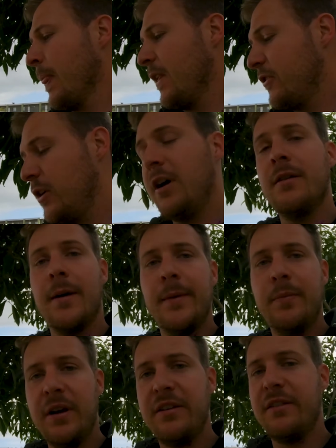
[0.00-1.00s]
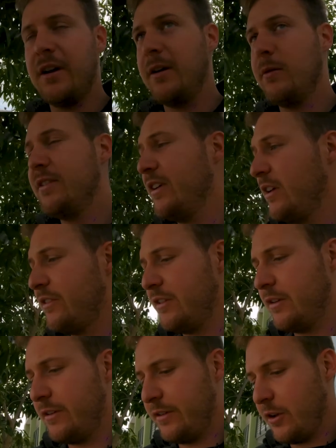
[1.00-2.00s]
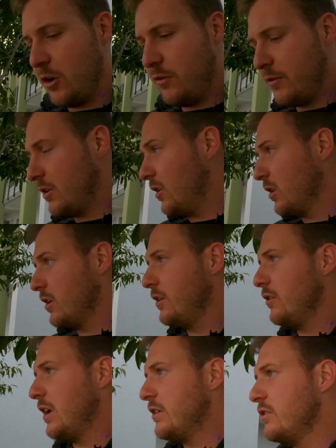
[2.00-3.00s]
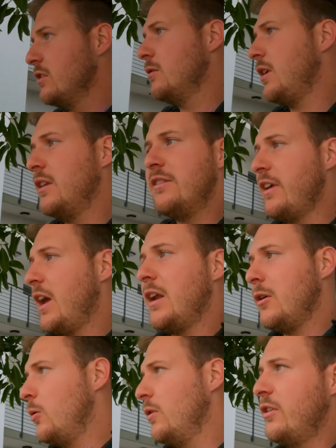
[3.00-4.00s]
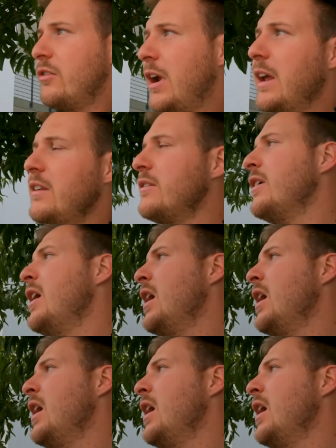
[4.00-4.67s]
So yeah, I'm impressed. I will test it over a longer duration in sand and all the terrains.